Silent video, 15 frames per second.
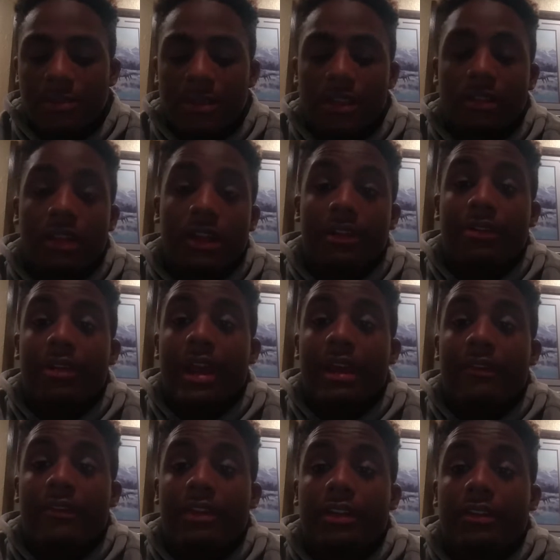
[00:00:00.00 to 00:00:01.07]
me a letter
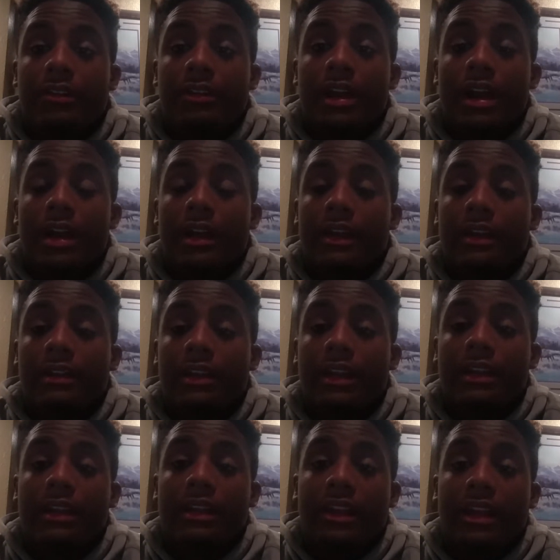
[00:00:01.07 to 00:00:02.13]
after I
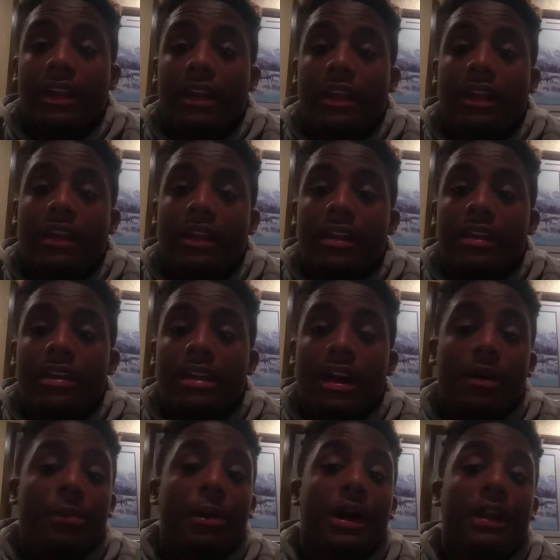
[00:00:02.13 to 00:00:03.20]
attended a
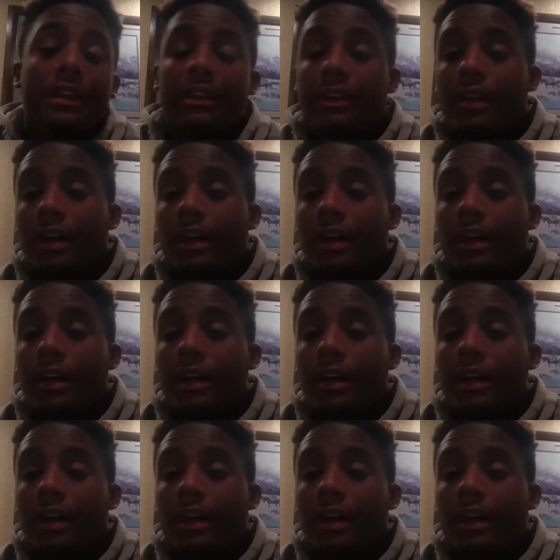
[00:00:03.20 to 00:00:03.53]
combine,